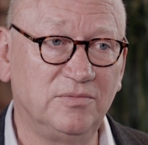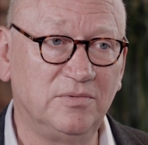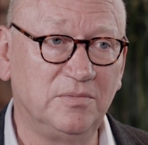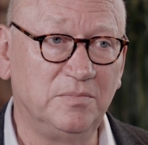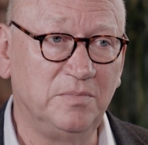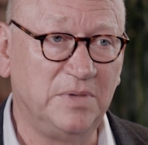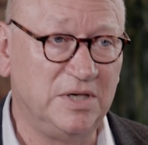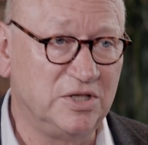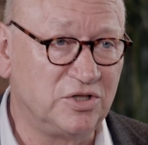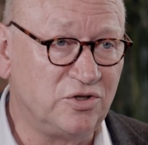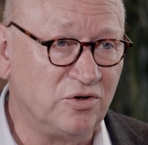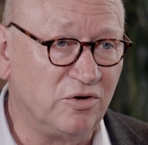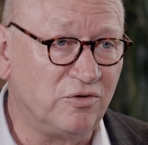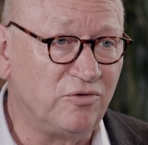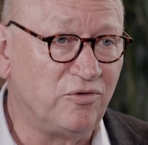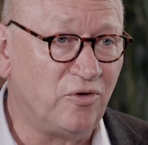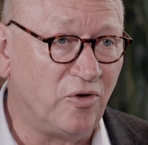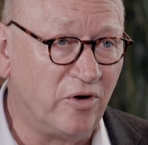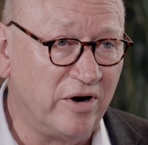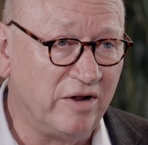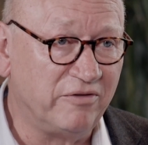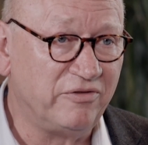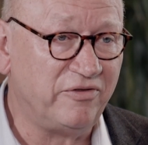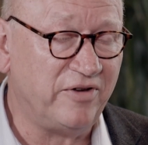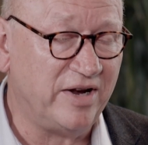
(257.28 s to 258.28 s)
Minister of
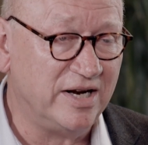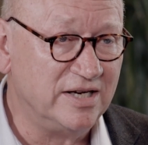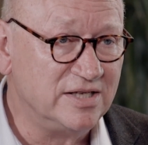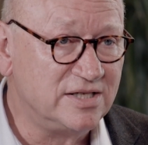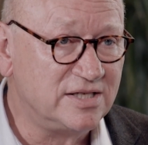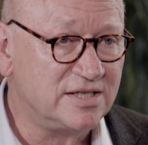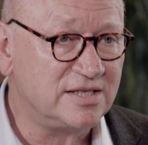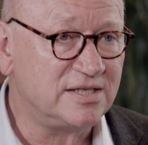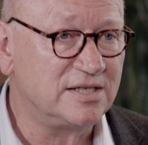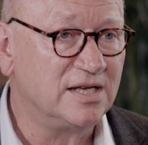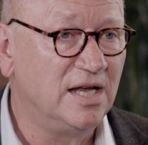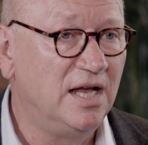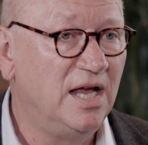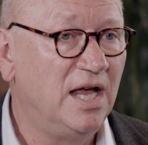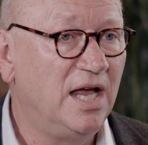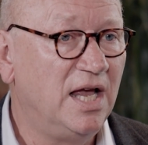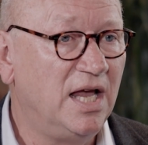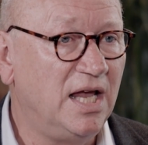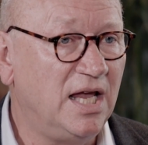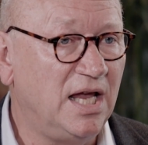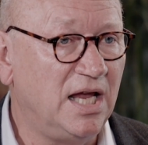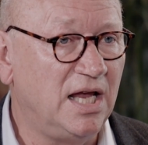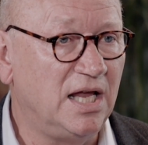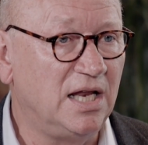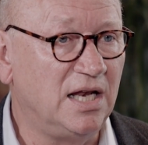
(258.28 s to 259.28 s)
Foreign Affairs
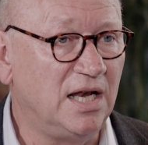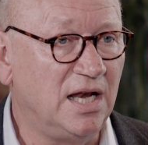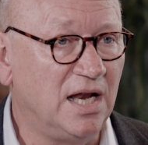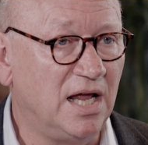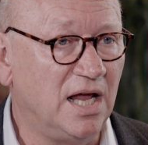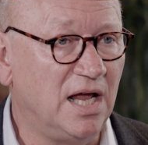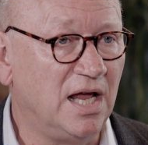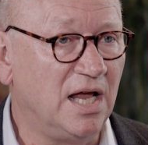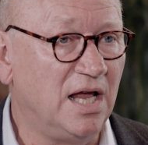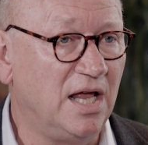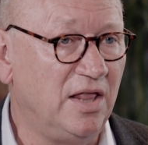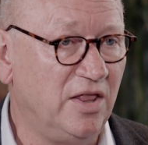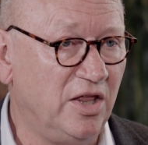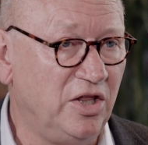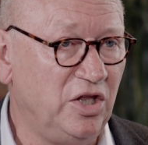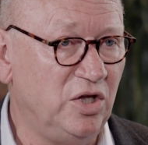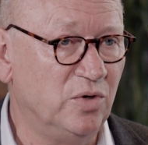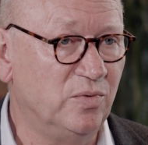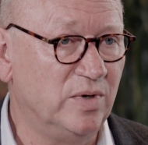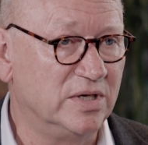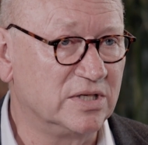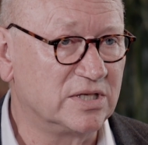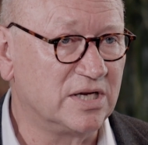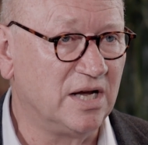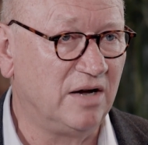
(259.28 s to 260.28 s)
in the
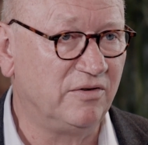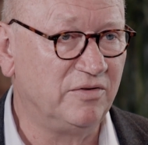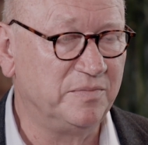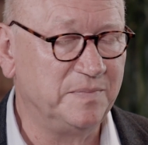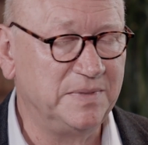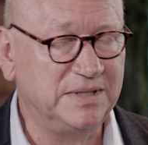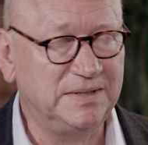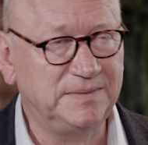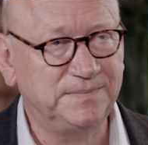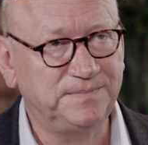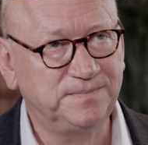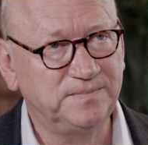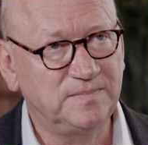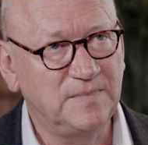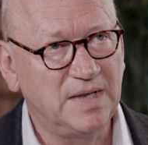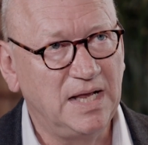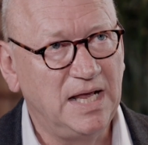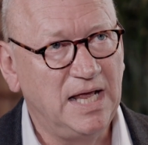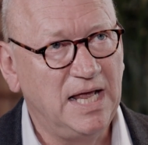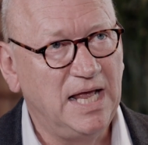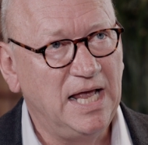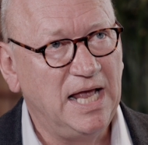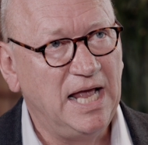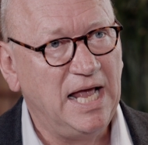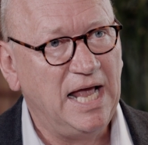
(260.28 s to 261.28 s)
US government.
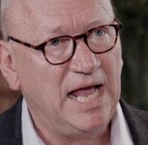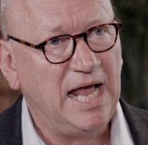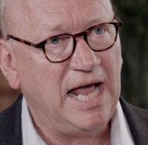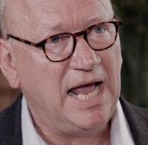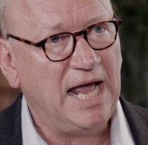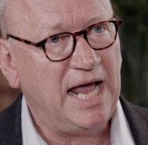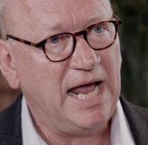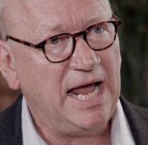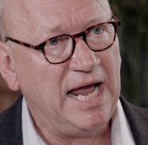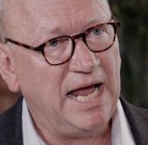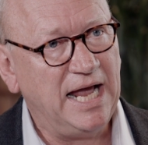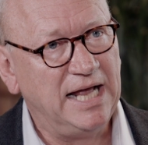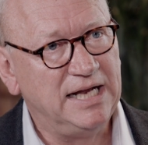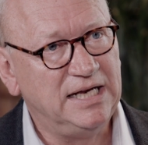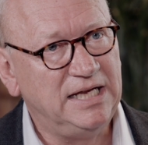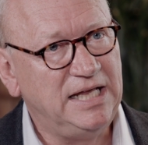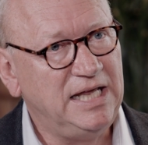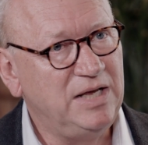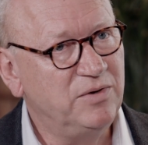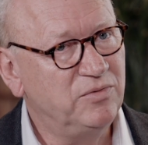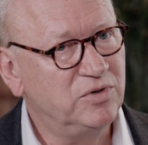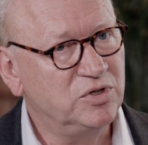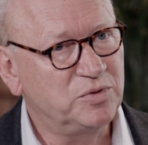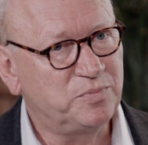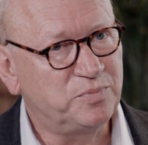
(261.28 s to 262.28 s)
And he
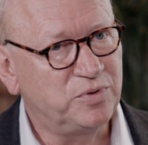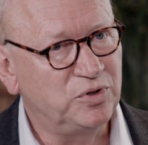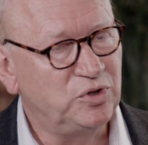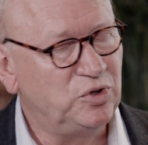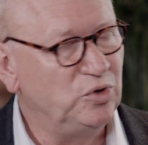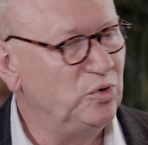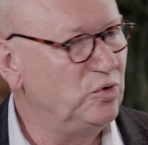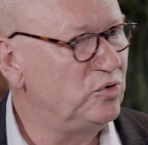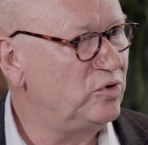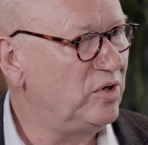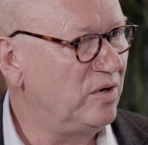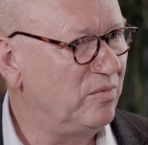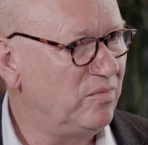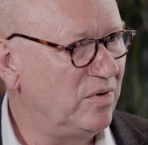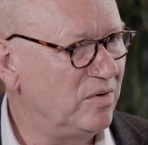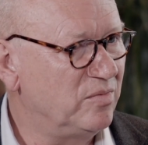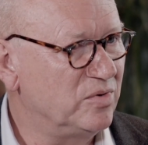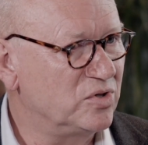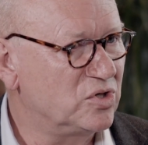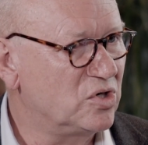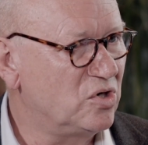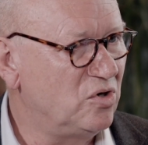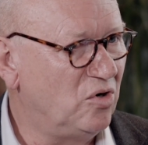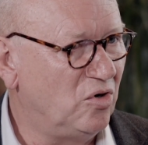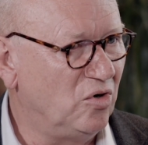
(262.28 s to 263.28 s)
was producing what was
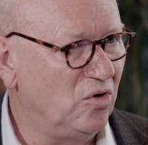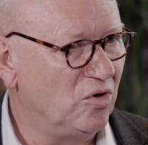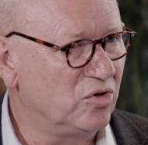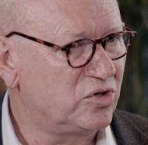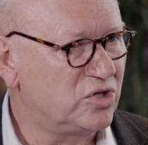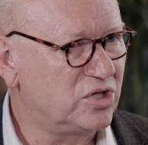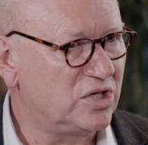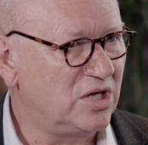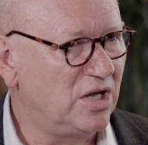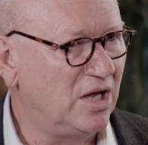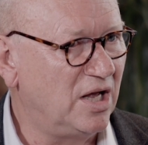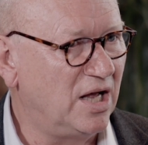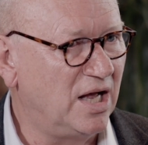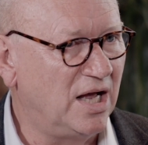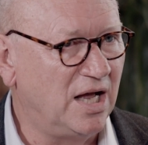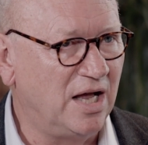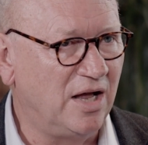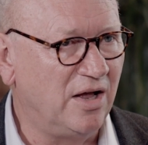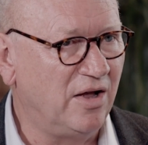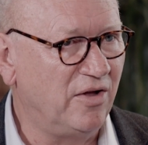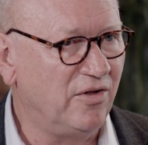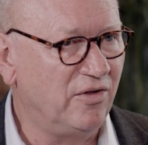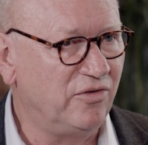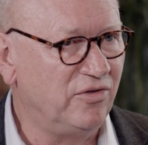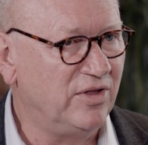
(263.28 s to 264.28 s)
called
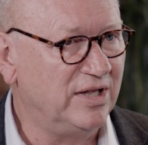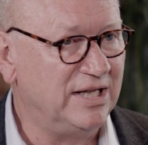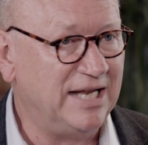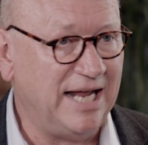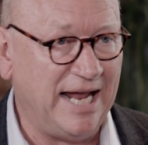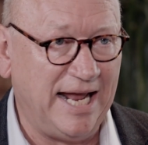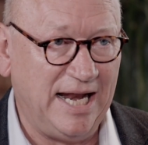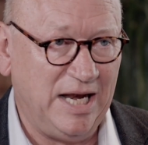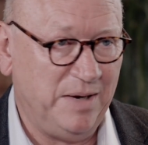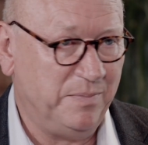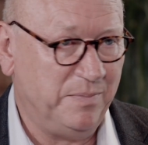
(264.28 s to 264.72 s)
the Daily